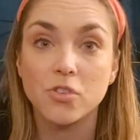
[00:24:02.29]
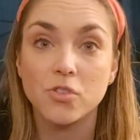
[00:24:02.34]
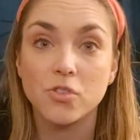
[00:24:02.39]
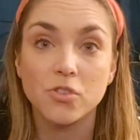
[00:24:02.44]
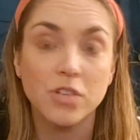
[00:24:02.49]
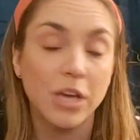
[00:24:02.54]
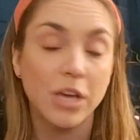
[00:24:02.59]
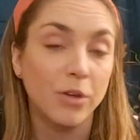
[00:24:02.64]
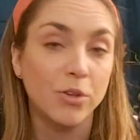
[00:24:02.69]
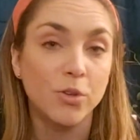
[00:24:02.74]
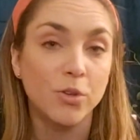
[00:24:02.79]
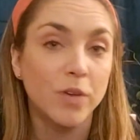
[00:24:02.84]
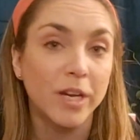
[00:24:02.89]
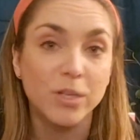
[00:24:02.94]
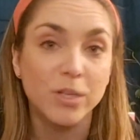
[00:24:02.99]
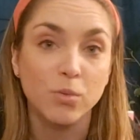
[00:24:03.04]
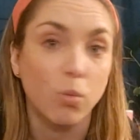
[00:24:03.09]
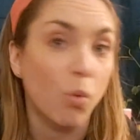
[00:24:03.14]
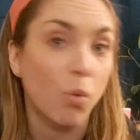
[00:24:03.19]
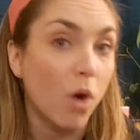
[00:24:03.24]
tell you guys
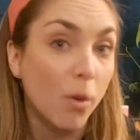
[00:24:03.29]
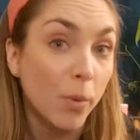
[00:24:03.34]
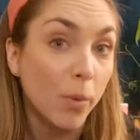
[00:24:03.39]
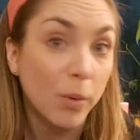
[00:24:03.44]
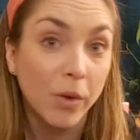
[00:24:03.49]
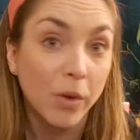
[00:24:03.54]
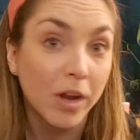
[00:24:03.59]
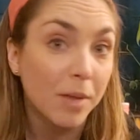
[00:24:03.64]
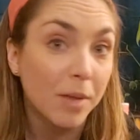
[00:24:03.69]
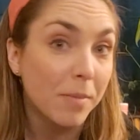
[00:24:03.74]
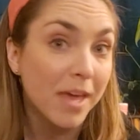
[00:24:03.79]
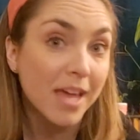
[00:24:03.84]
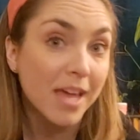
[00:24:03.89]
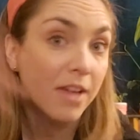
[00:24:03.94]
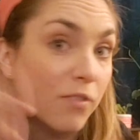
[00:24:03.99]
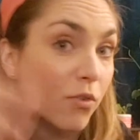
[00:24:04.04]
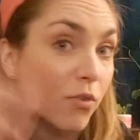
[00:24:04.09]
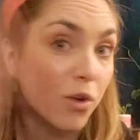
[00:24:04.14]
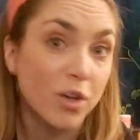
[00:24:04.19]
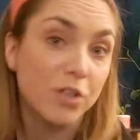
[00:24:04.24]
what we were gonna make
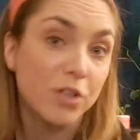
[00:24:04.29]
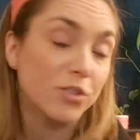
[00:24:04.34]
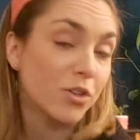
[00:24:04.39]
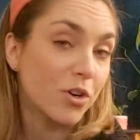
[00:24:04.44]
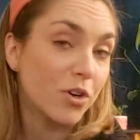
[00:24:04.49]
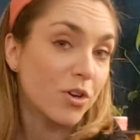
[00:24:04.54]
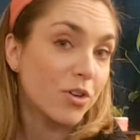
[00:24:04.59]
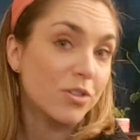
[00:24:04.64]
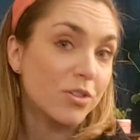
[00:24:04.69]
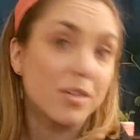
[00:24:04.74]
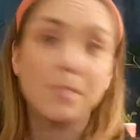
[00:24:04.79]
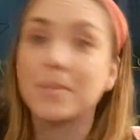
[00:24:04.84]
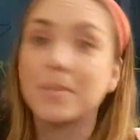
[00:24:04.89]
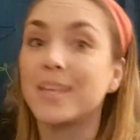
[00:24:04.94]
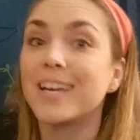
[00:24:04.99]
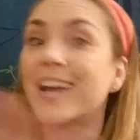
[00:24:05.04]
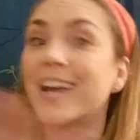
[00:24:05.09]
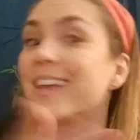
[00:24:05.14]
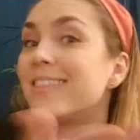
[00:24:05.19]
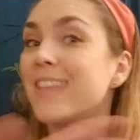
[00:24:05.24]
a dessert or
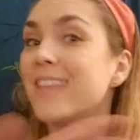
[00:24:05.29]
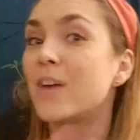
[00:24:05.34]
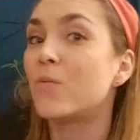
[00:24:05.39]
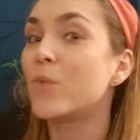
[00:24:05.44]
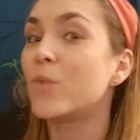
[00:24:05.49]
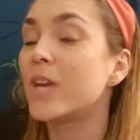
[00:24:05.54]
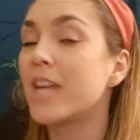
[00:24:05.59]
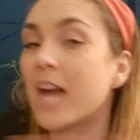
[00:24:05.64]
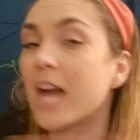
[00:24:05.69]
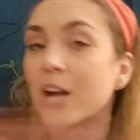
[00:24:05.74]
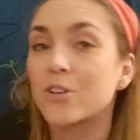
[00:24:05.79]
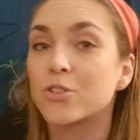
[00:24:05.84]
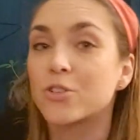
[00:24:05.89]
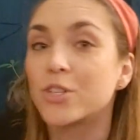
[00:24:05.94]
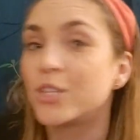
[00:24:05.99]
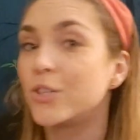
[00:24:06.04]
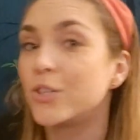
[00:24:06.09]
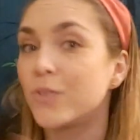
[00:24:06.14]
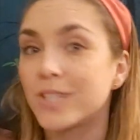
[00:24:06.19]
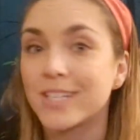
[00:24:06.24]
something, and then we'd actually
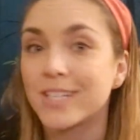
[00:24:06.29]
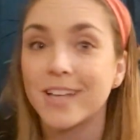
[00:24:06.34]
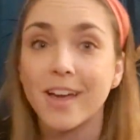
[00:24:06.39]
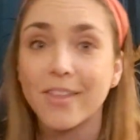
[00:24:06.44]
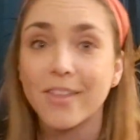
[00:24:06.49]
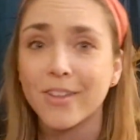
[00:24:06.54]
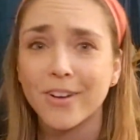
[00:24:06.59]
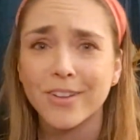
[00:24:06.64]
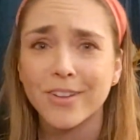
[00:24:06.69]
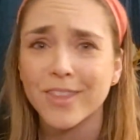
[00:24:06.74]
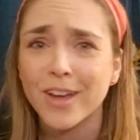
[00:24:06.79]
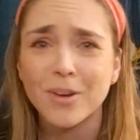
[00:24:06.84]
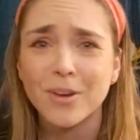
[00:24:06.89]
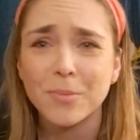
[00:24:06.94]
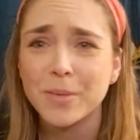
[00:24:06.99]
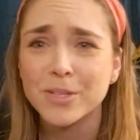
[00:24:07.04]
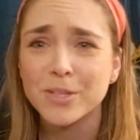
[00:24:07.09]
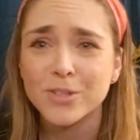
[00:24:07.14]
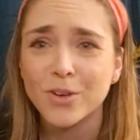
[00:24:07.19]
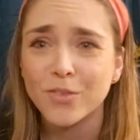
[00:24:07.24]
do it together, and that would be
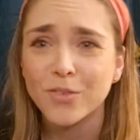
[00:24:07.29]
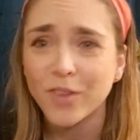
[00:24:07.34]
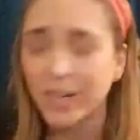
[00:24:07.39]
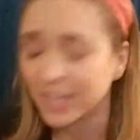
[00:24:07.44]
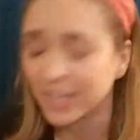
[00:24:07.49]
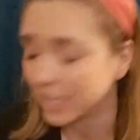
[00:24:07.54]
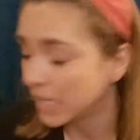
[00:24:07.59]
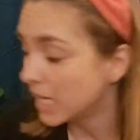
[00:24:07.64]
so fun.